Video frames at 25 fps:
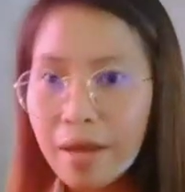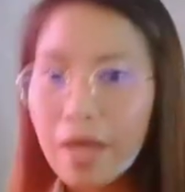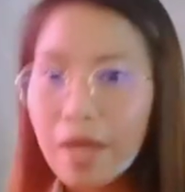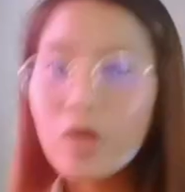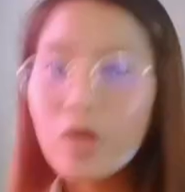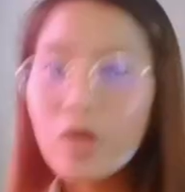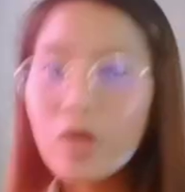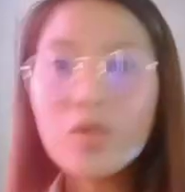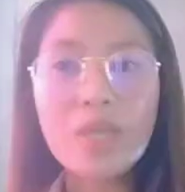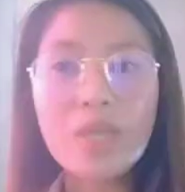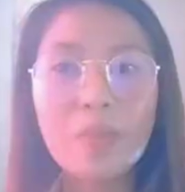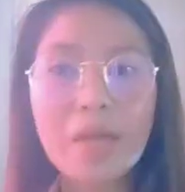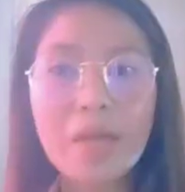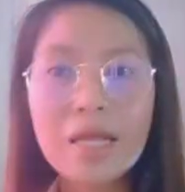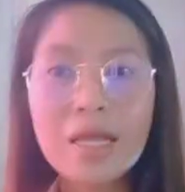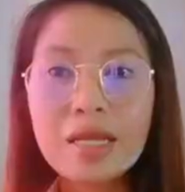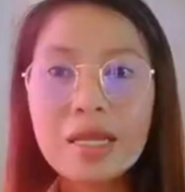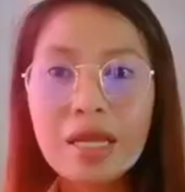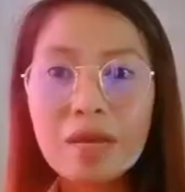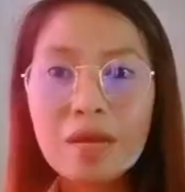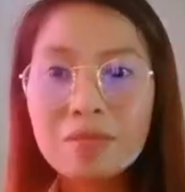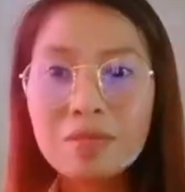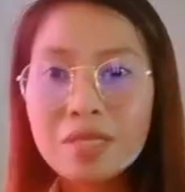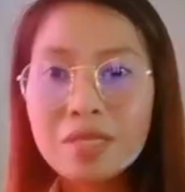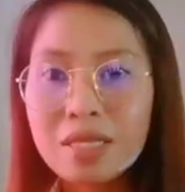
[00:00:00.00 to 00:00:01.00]
I don't have
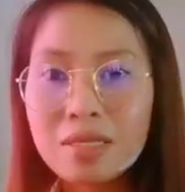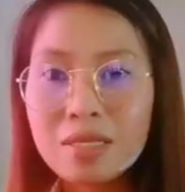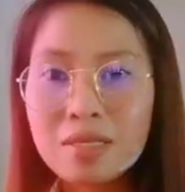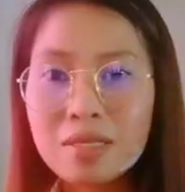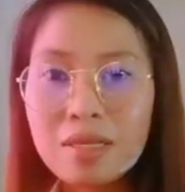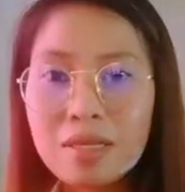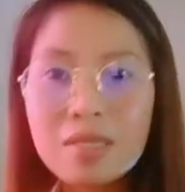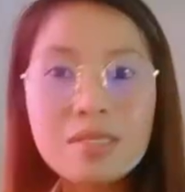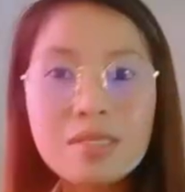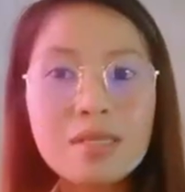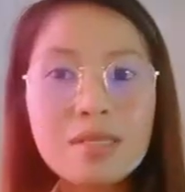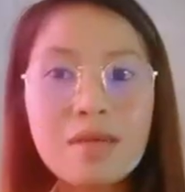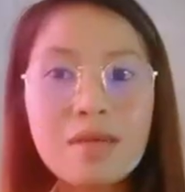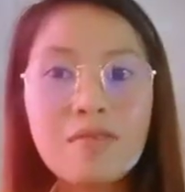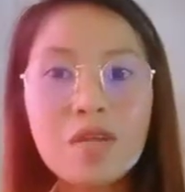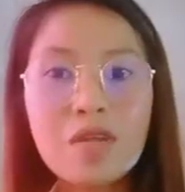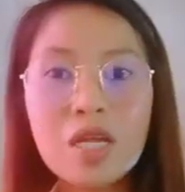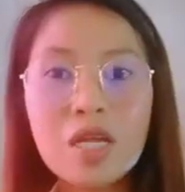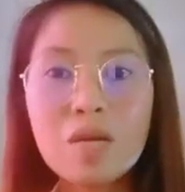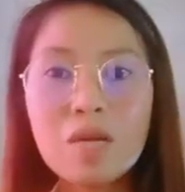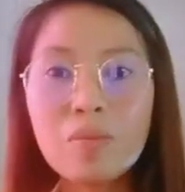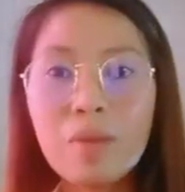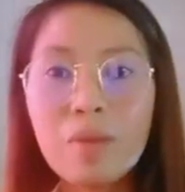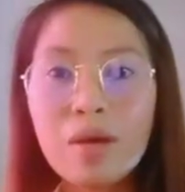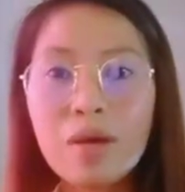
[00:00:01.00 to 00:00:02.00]
any absences
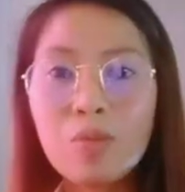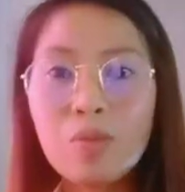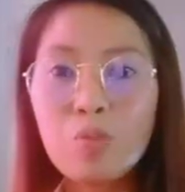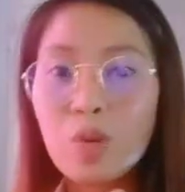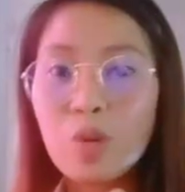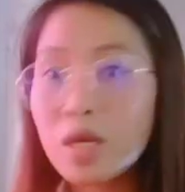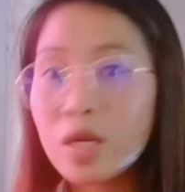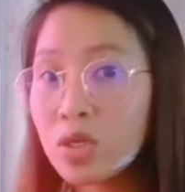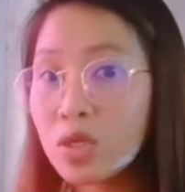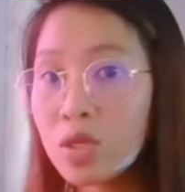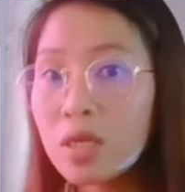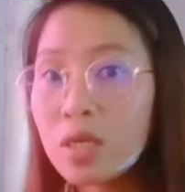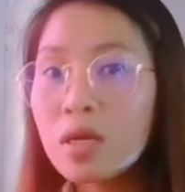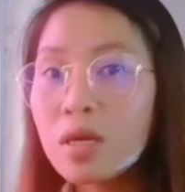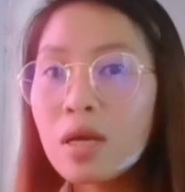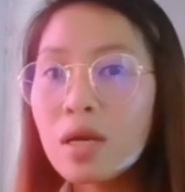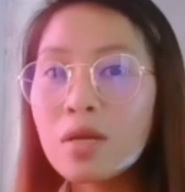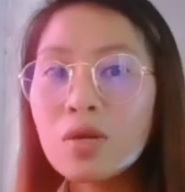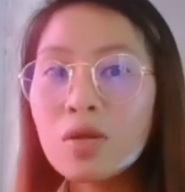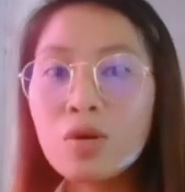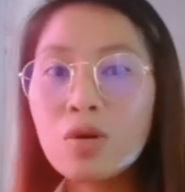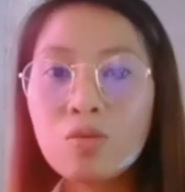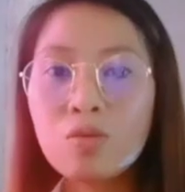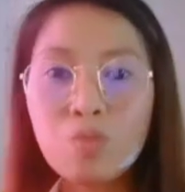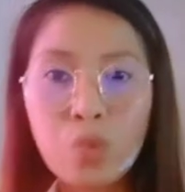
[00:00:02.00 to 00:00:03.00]
even in my project
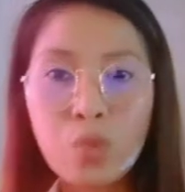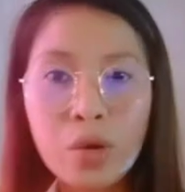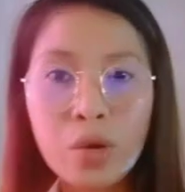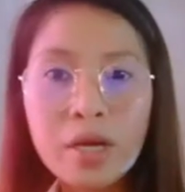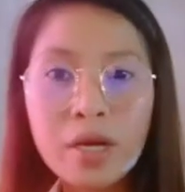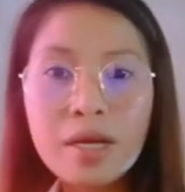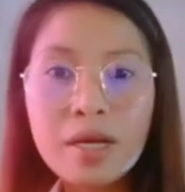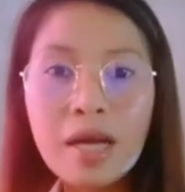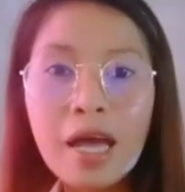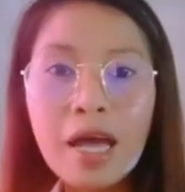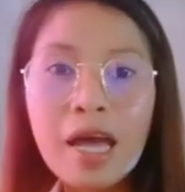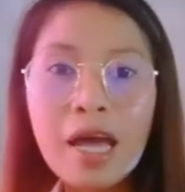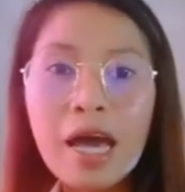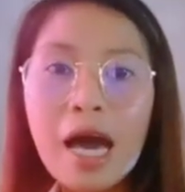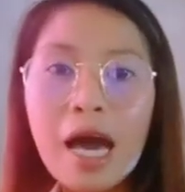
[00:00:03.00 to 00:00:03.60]
and homework.